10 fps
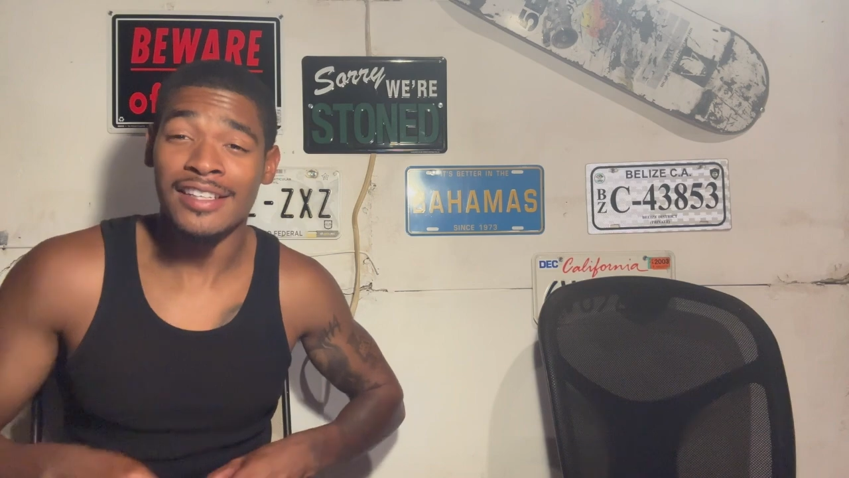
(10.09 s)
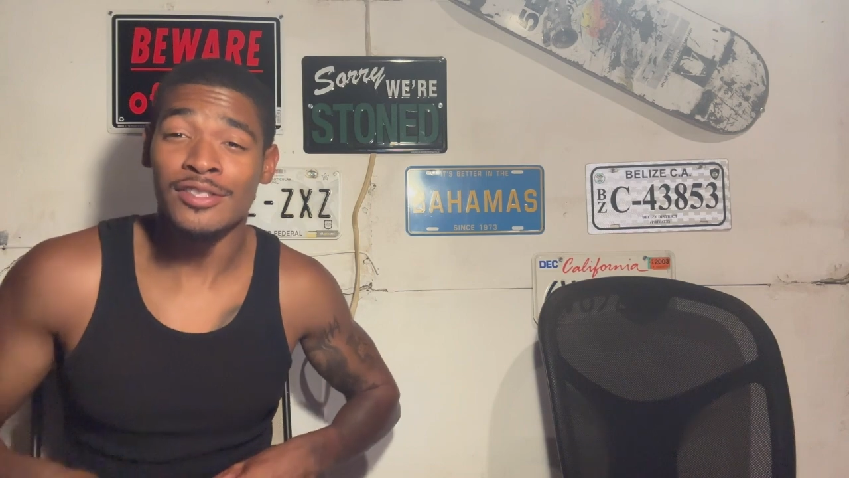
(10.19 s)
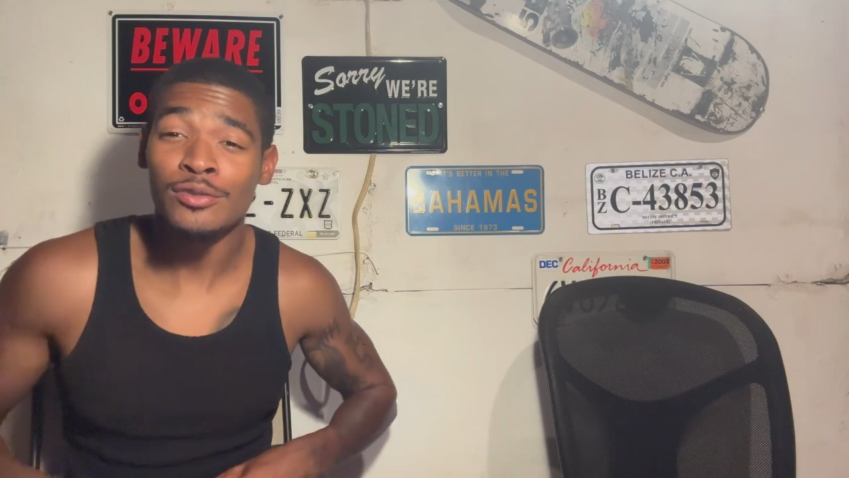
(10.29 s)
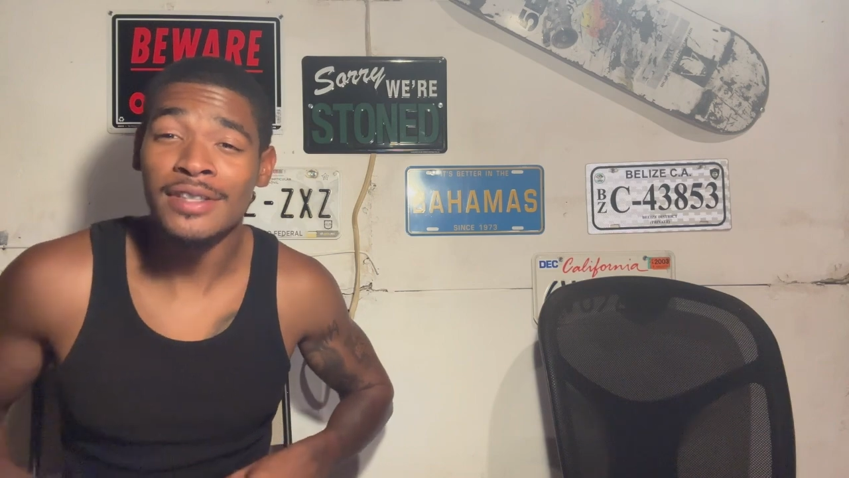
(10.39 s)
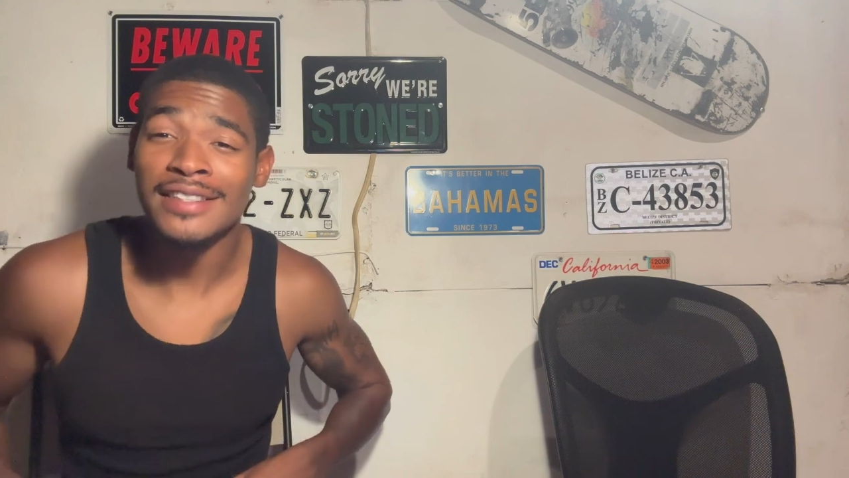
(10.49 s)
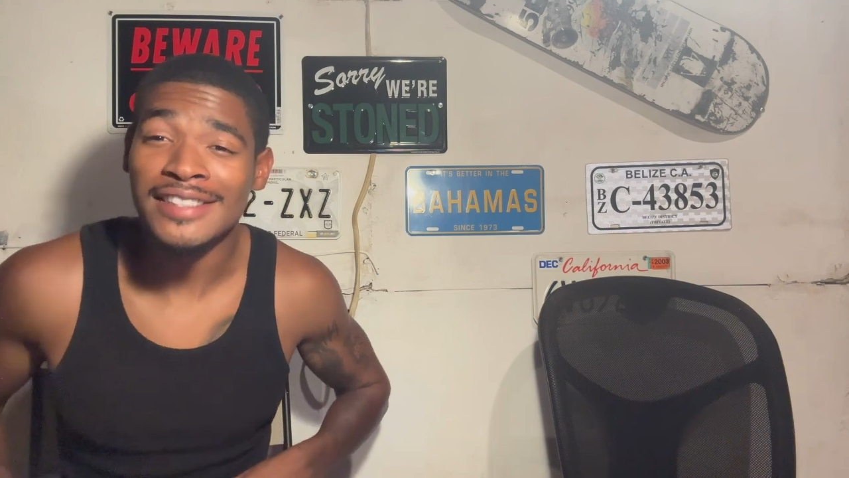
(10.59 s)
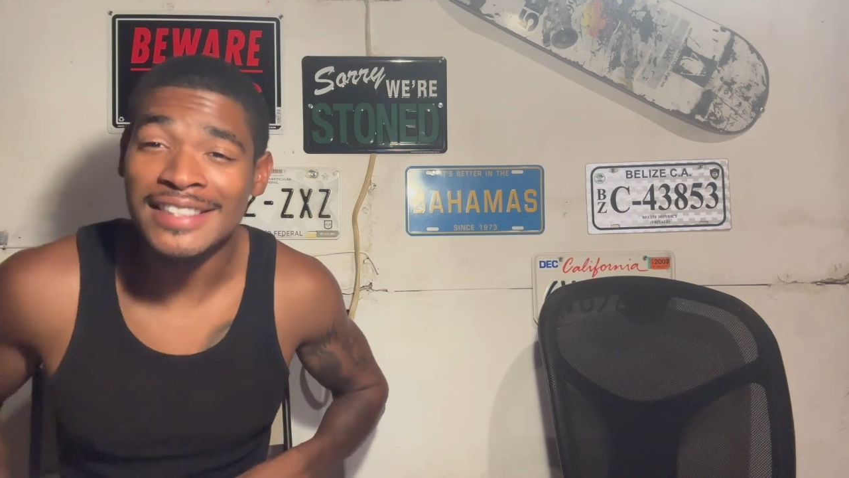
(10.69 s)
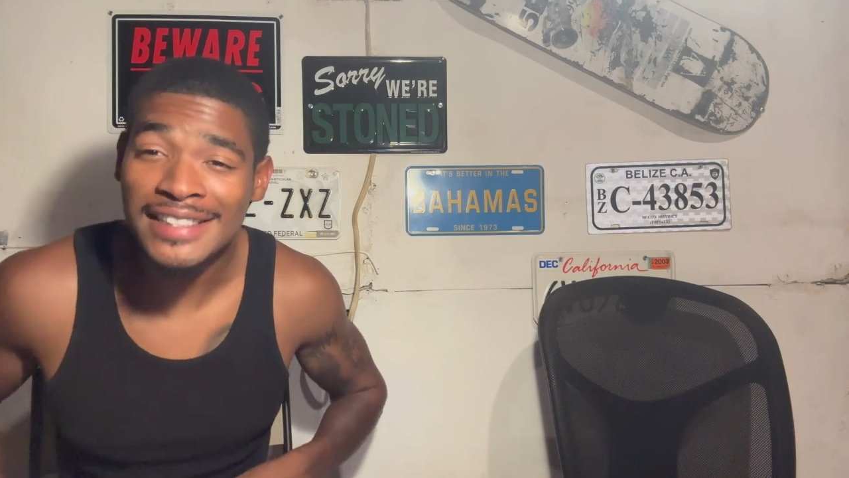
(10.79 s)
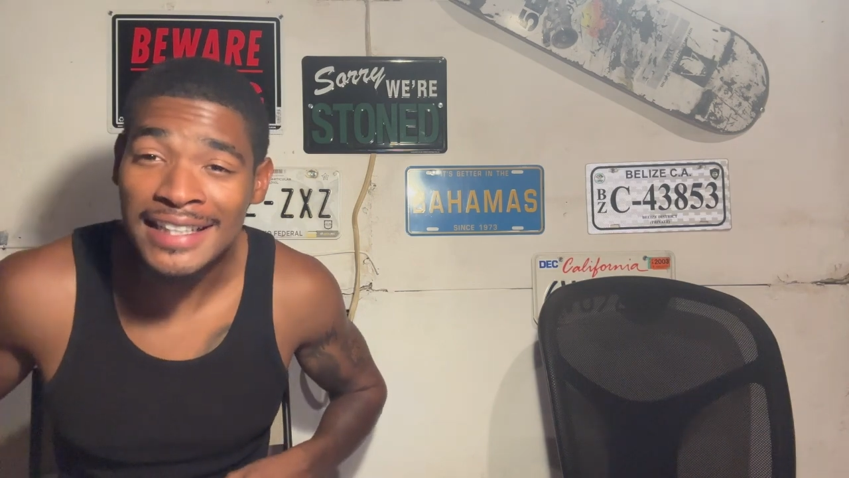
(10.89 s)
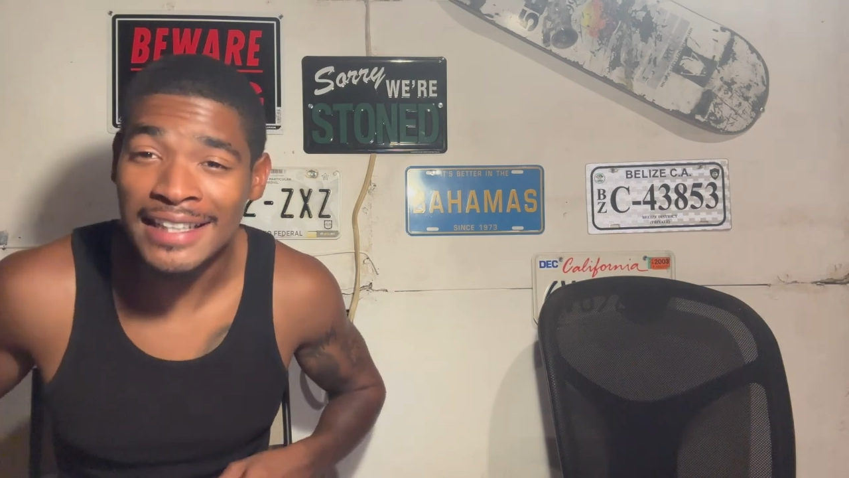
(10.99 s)
as you can
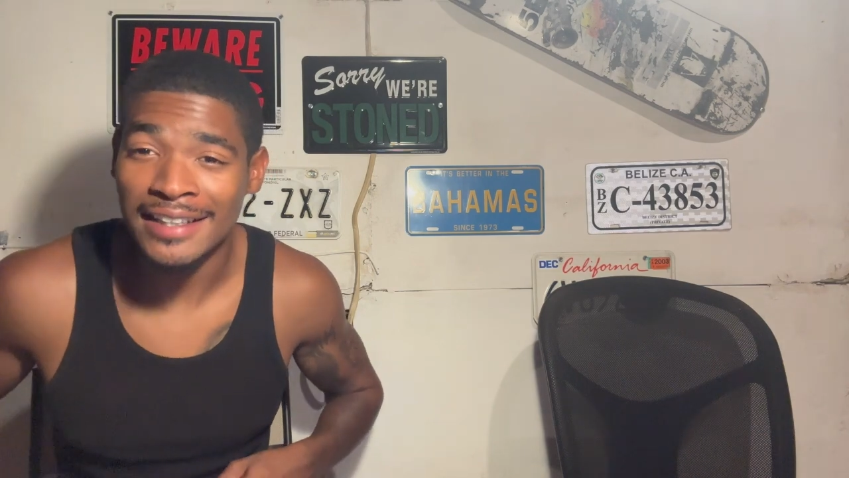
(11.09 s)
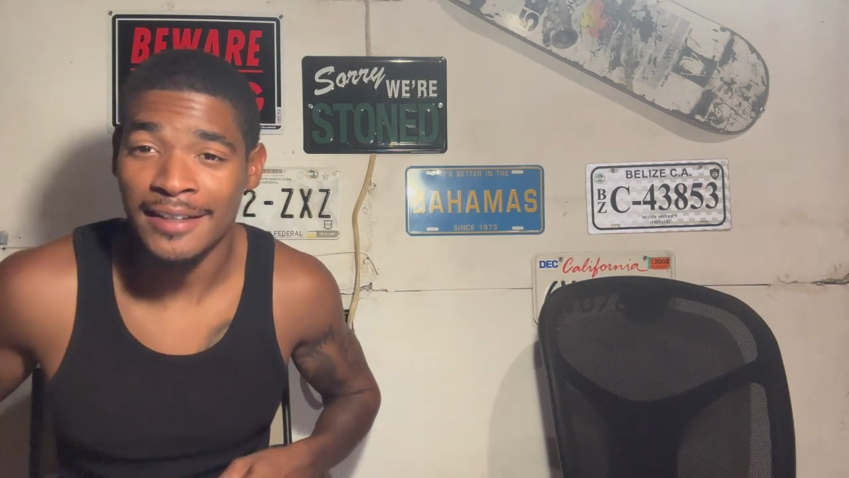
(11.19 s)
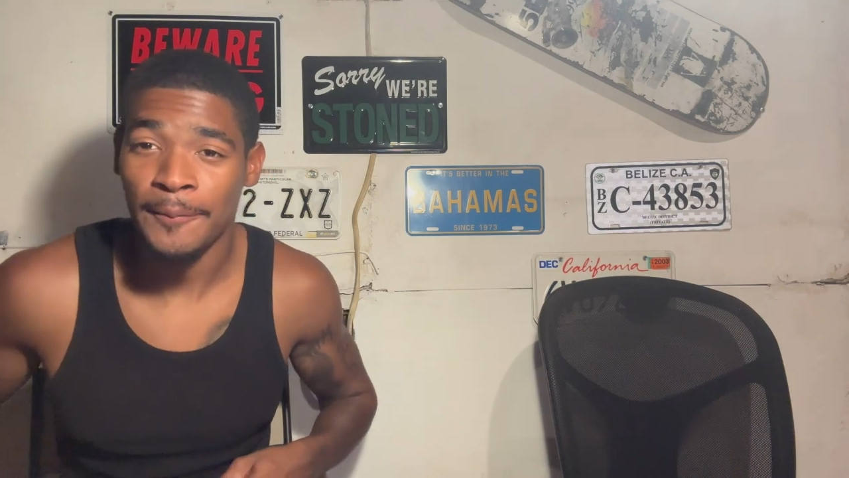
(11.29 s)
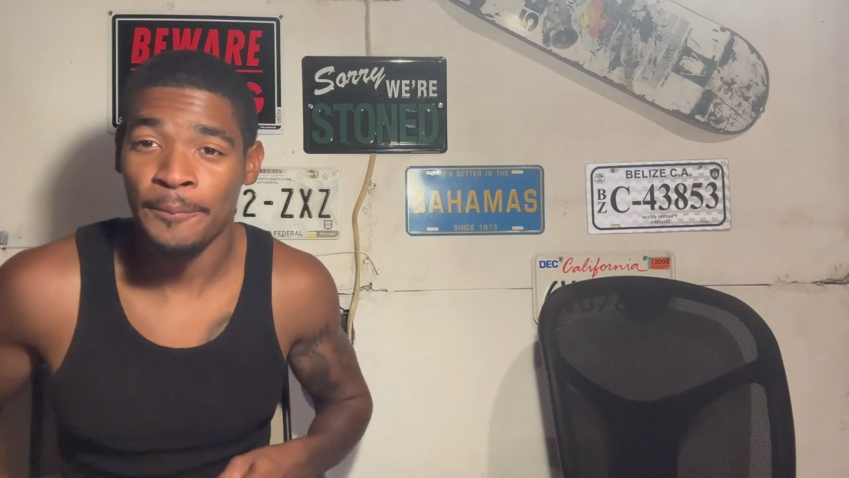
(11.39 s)
see,